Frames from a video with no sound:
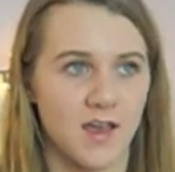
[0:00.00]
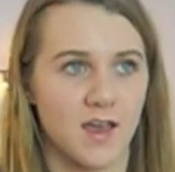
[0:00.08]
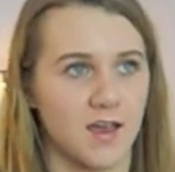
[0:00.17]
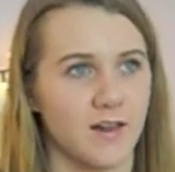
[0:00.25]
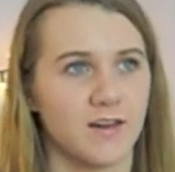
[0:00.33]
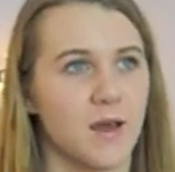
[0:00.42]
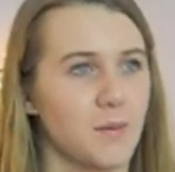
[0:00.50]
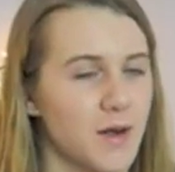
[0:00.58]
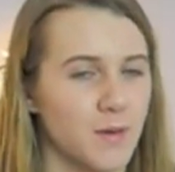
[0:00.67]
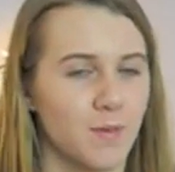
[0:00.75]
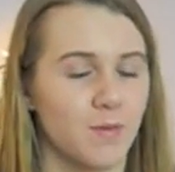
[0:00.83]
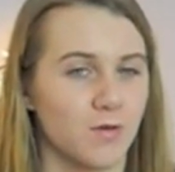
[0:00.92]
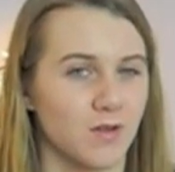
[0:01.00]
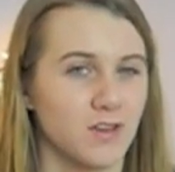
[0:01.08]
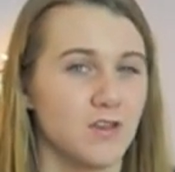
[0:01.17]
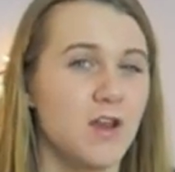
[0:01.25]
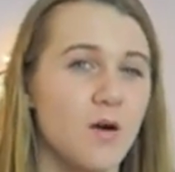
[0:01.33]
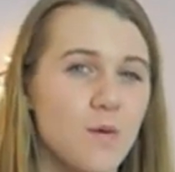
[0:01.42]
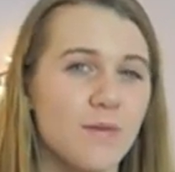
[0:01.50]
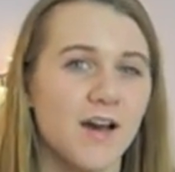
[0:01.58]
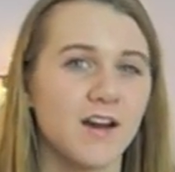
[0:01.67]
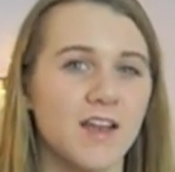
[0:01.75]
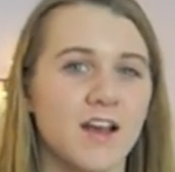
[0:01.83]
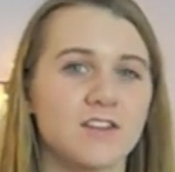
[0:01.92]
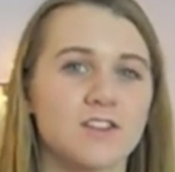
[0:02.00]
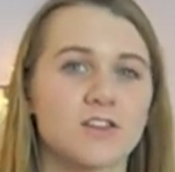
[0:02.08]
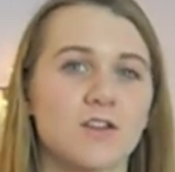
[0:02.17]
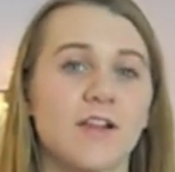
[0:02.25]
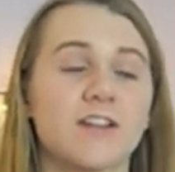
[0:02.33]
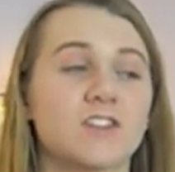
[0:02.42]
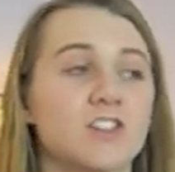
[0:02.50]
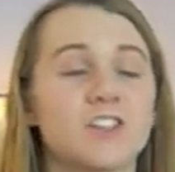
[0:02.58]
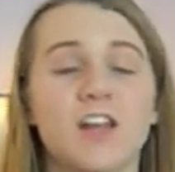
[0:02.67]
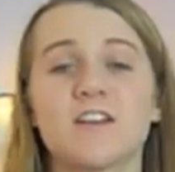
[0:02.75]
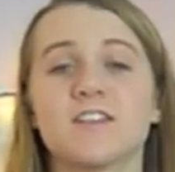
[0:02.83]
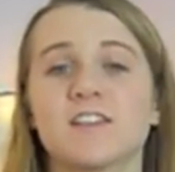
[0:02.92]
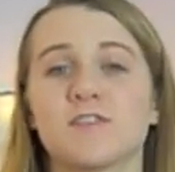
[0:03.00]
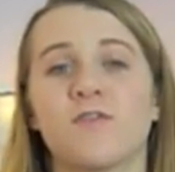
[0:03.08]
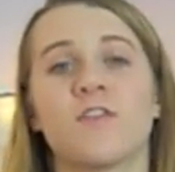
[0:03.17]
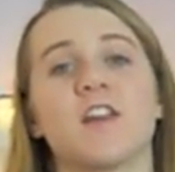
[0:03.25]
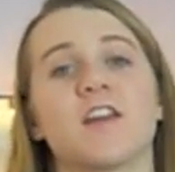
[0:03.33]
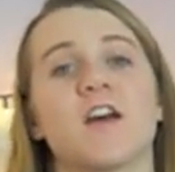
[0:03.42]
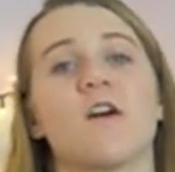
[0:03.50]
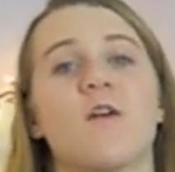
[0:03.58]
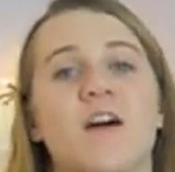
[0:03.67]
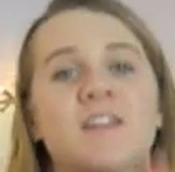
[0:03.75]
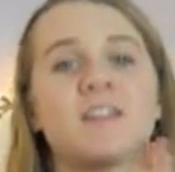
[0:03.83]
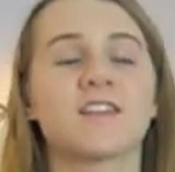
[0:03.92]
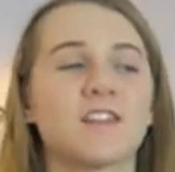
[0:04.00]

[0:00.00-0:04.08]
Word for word: and not many people really know about it yet so let's share this video and